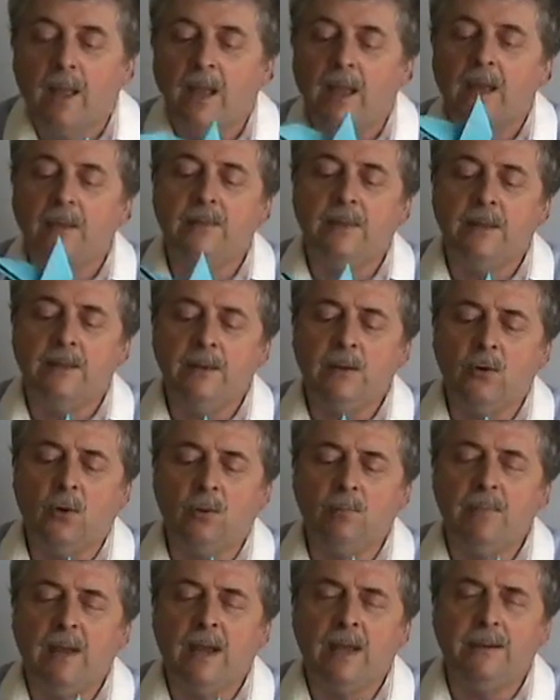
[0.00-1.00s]
And then the
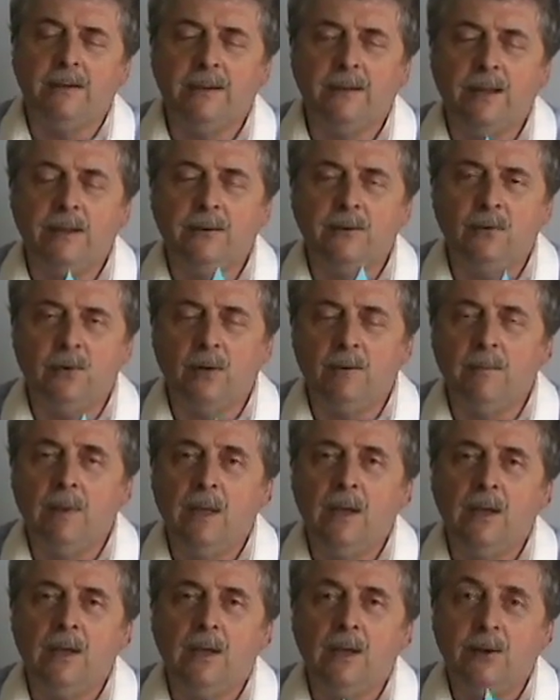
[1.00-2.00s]
old man says to him,
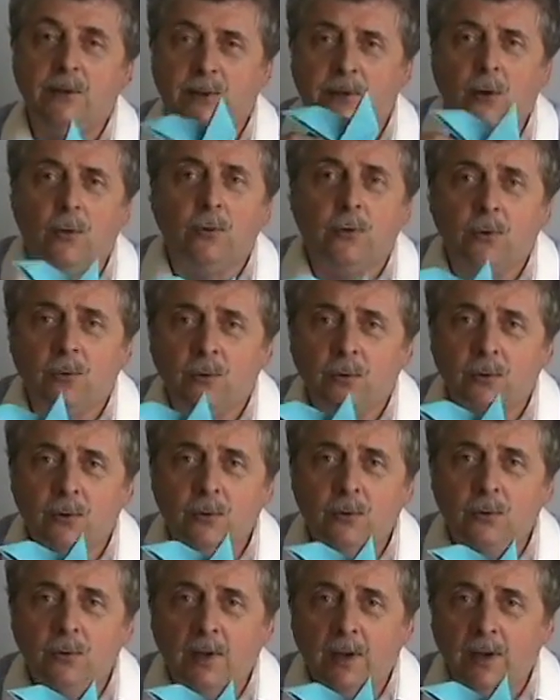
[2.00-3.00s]

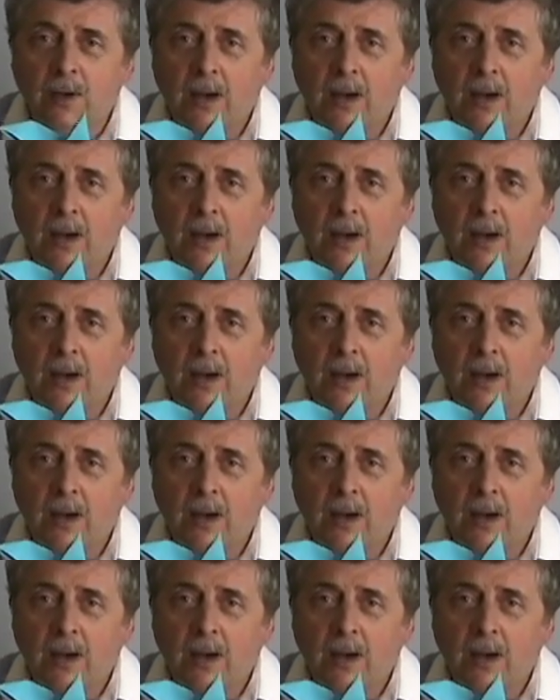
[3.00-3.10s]
Jotoku,